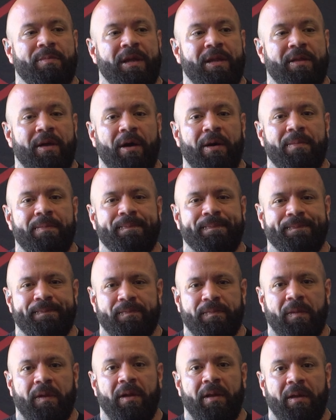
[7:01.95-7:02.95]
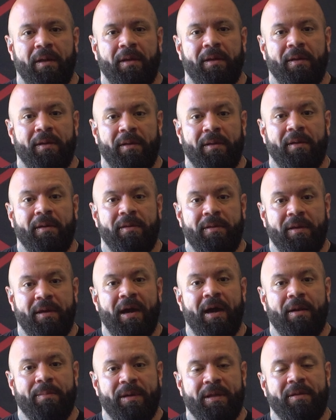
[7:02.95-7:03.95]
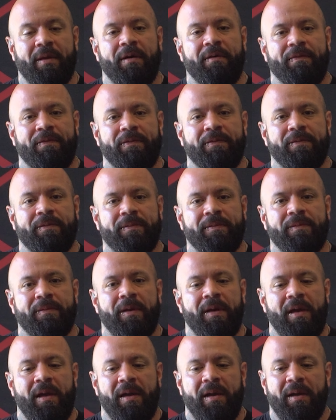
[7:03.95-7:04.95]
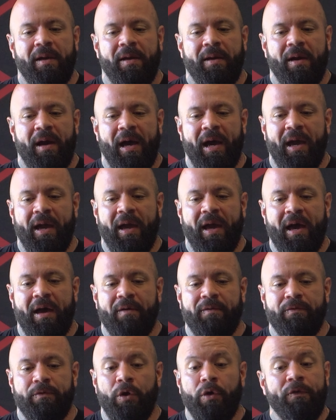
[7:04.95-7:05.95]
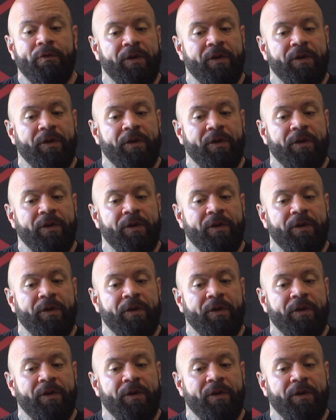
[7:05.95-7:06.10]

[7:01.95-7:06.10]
be dumb, you gotta be tough. I have no